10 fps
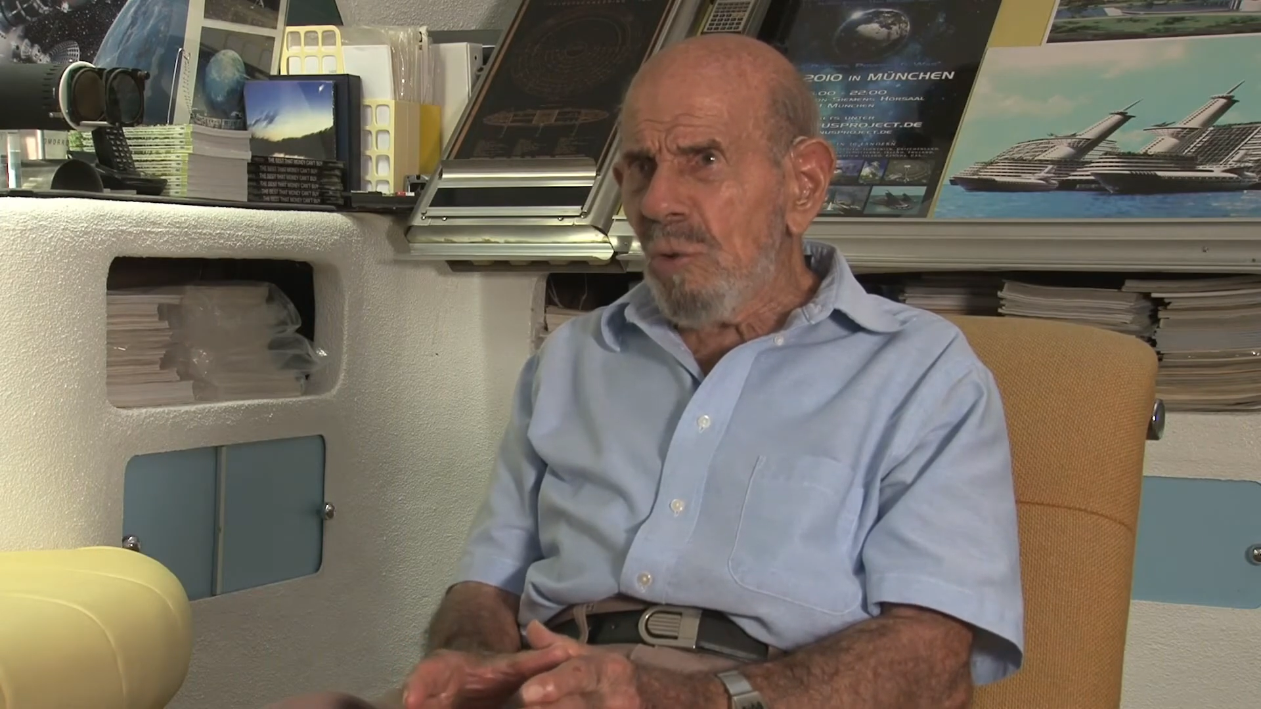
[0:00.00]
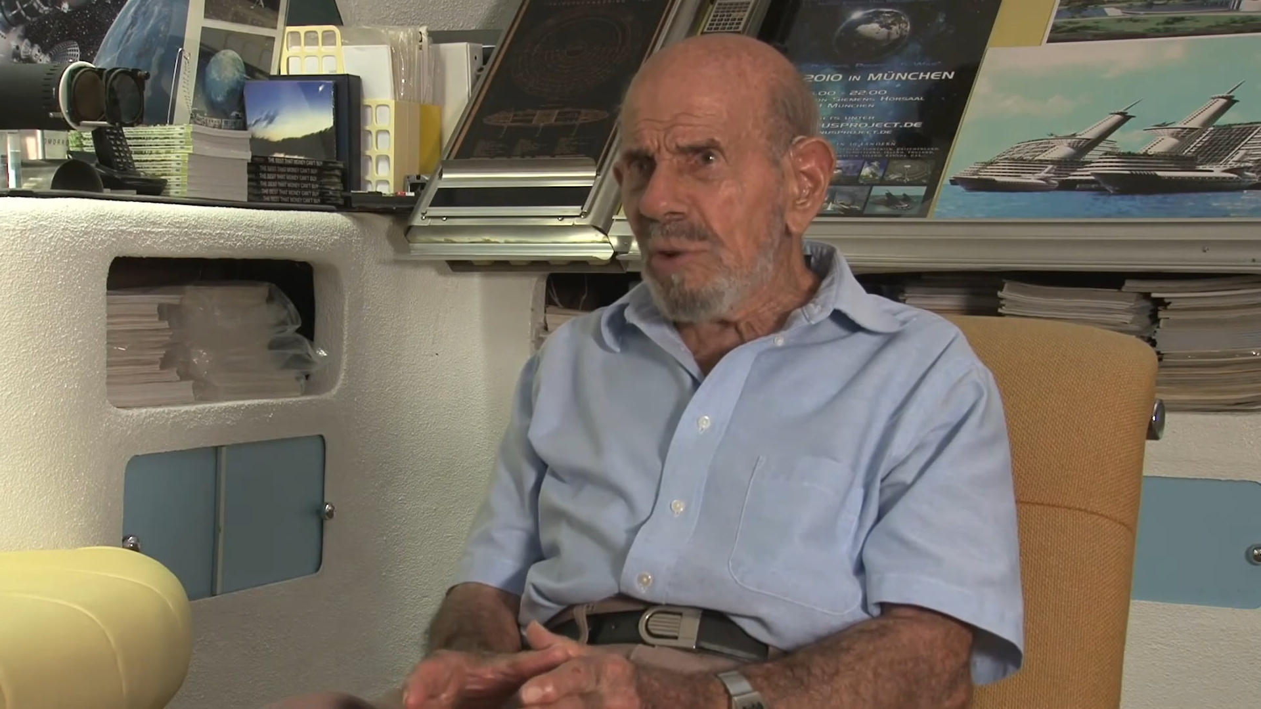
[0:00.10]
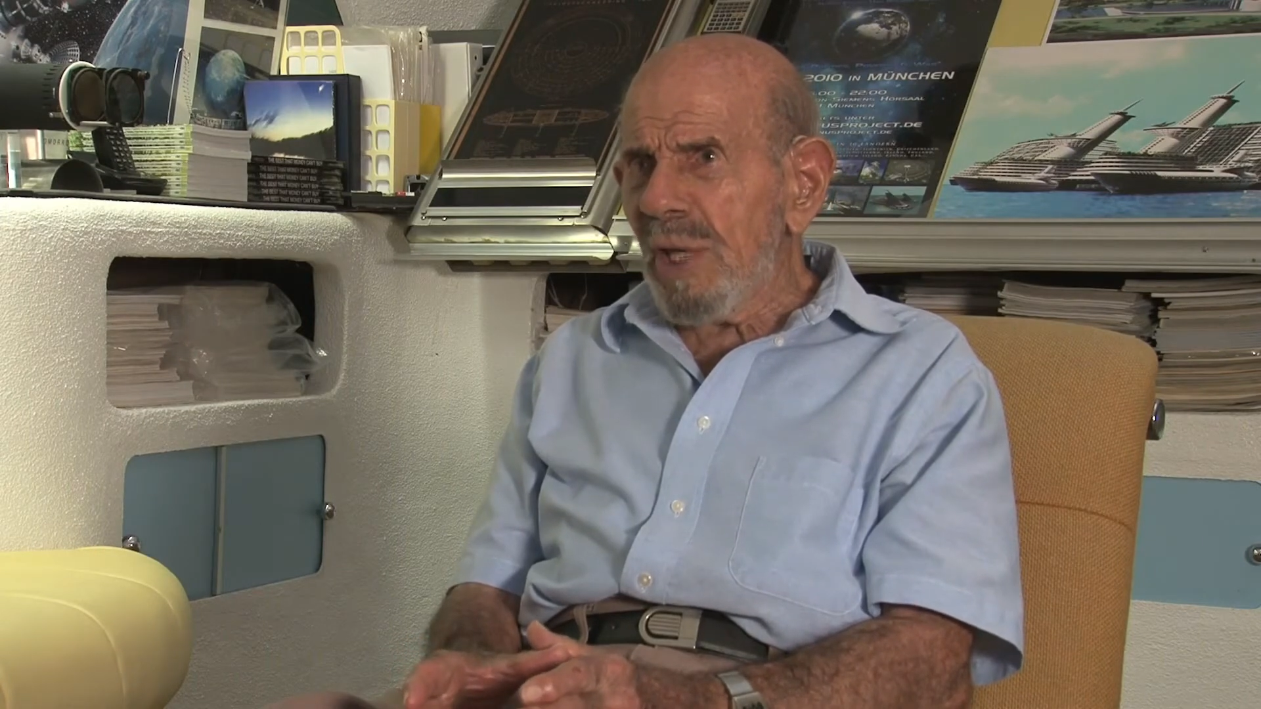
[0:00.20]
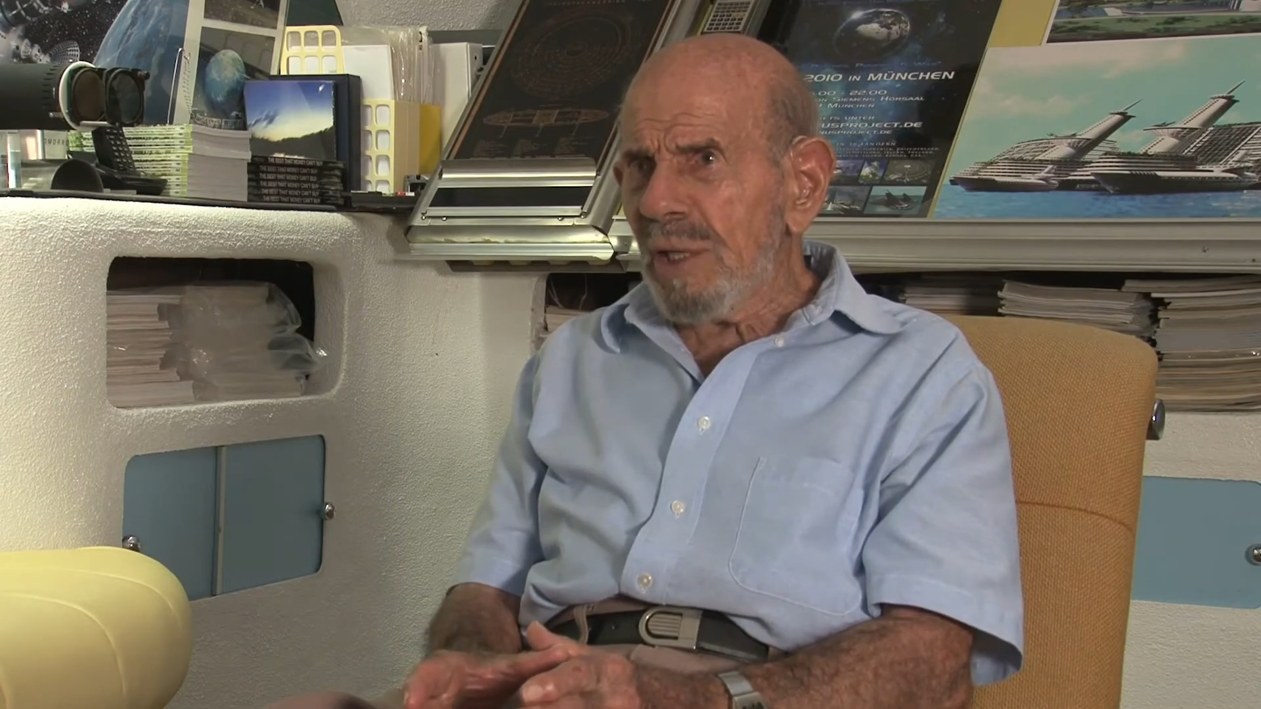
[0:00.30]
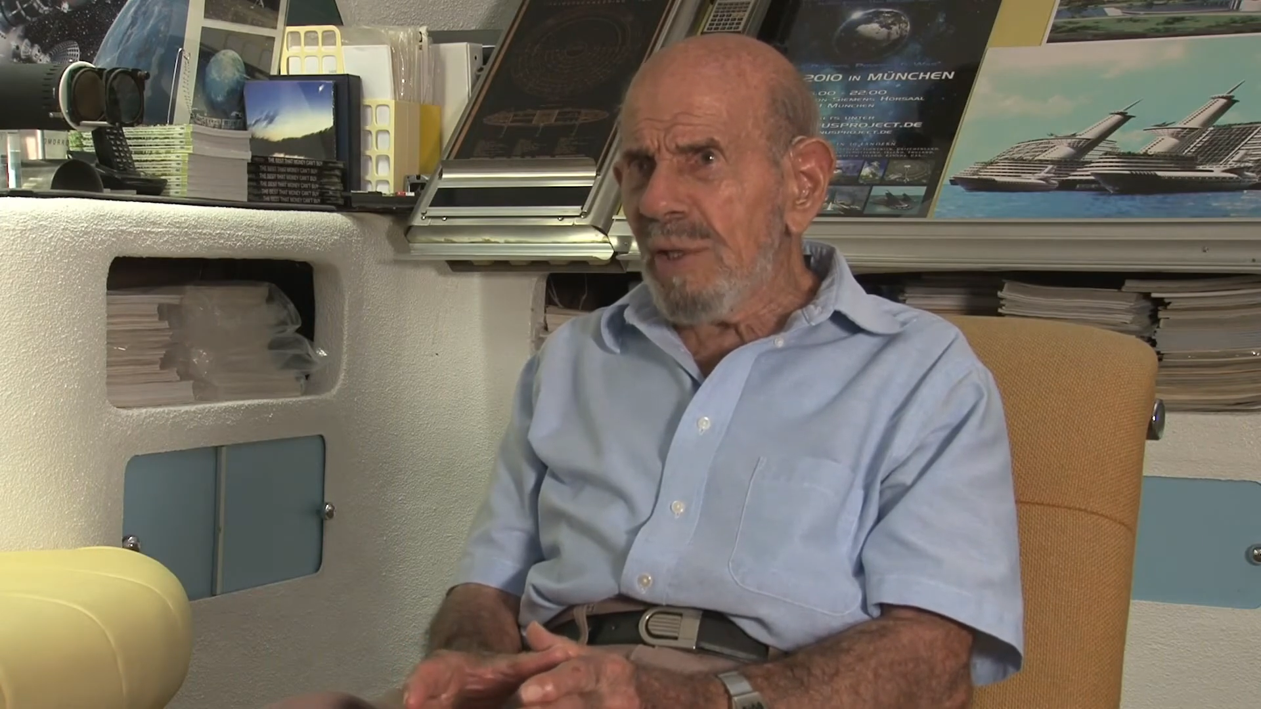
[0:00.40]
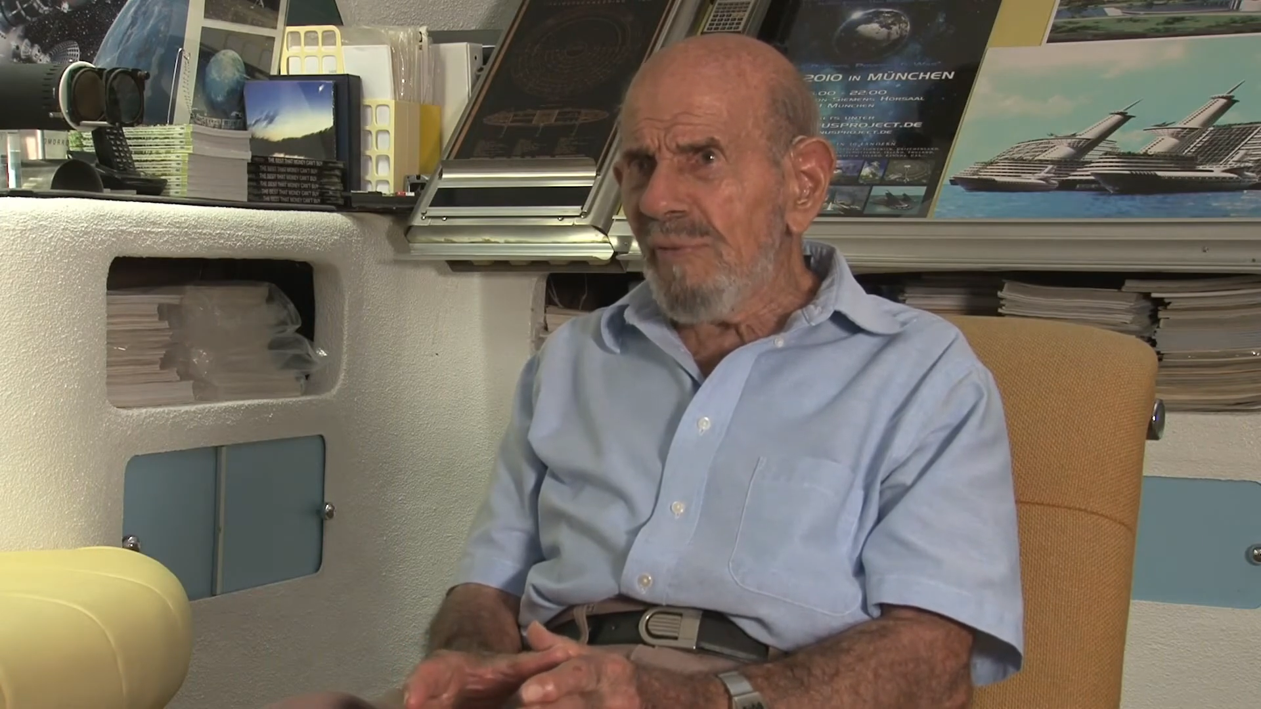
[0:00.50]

with that